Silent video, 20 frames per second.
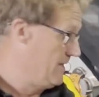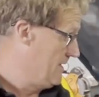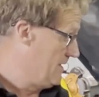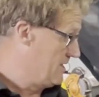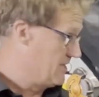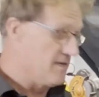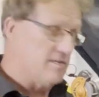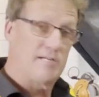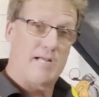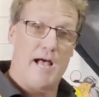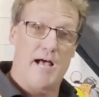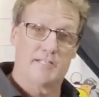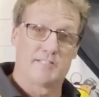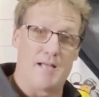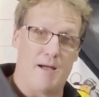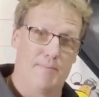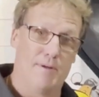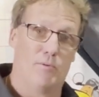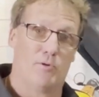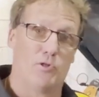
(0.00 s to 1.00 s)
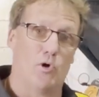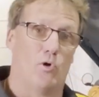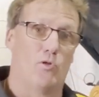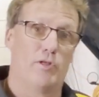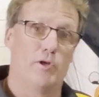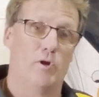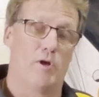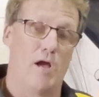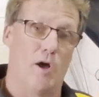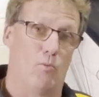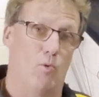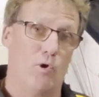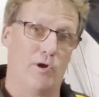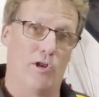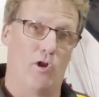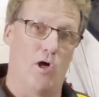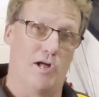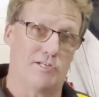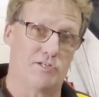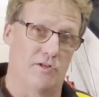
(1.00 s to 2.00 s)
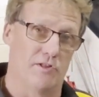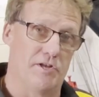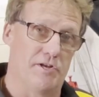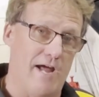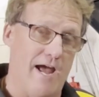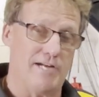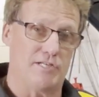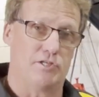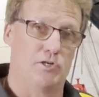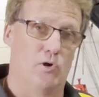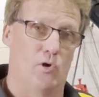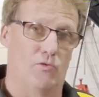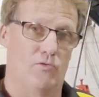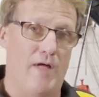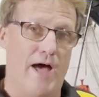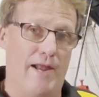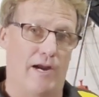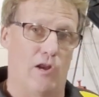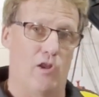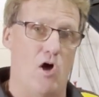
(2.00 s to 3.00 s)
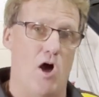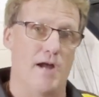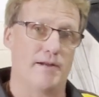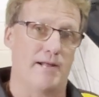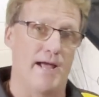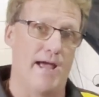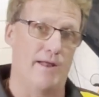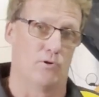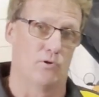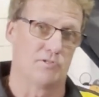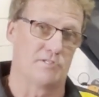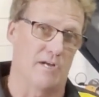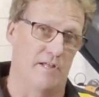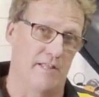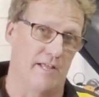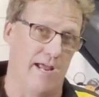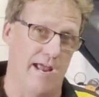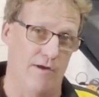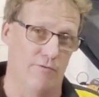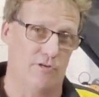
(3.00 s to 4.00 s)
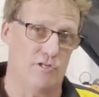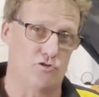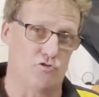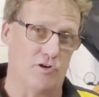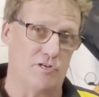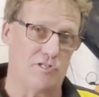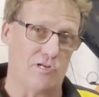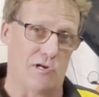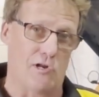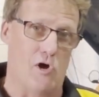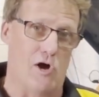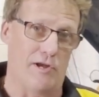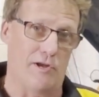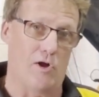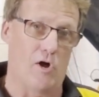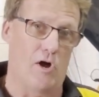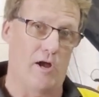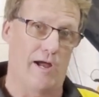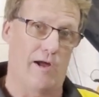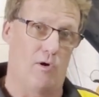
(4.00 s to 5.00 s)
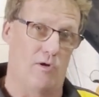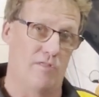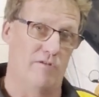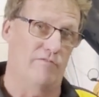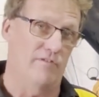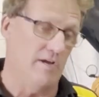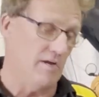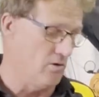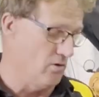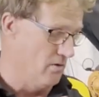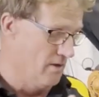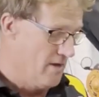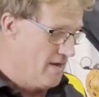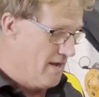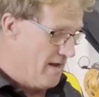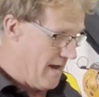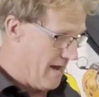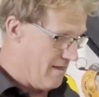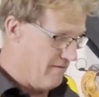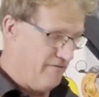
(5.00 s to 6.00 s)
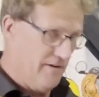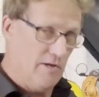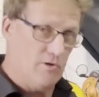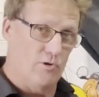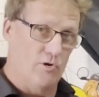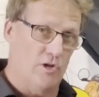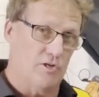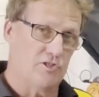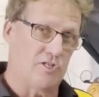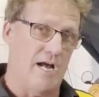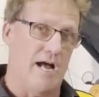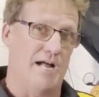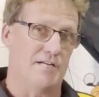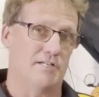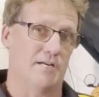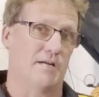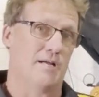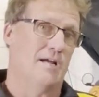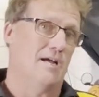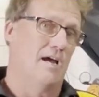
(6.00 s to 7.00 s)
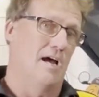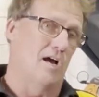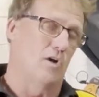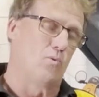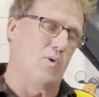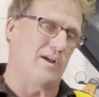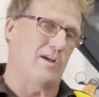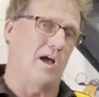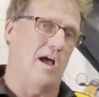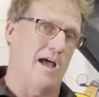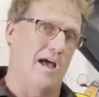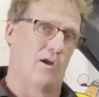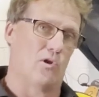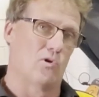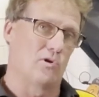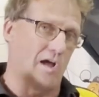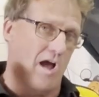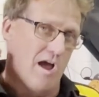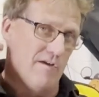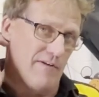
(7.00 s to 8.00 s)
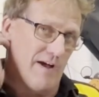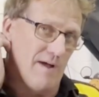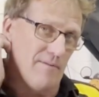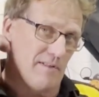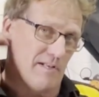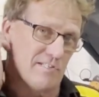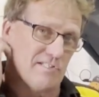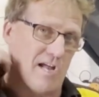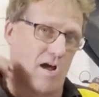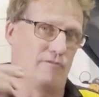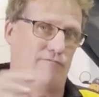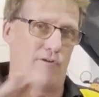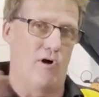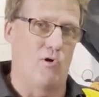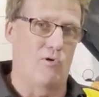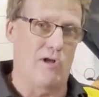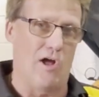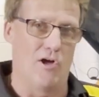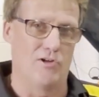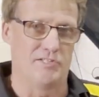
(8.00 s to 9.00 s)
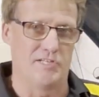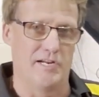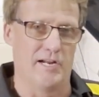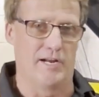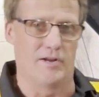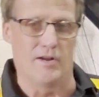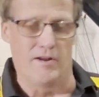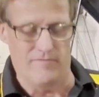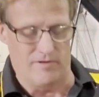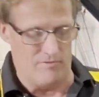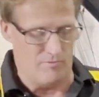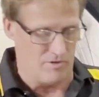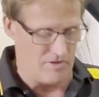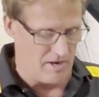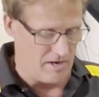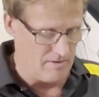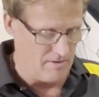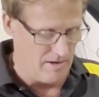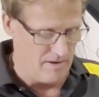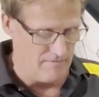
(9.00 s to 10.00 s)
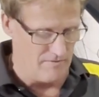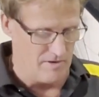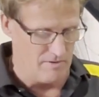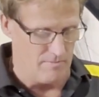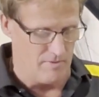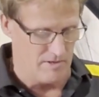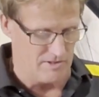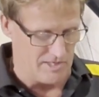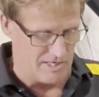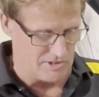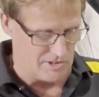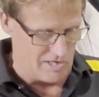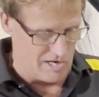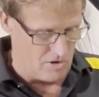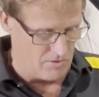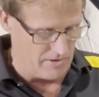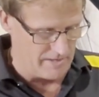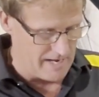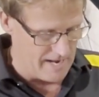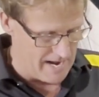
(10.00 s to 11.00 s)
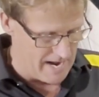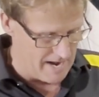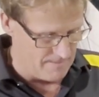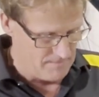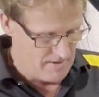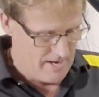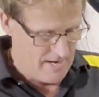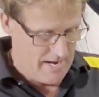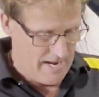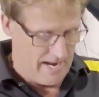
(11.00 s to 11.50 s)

This car's come in with all the warning lights on the dash, the alternator light and also the air restriction light on the vehicle, and the vehicle not charging. A quick look over, there's no fault codes in it even with even such an older car.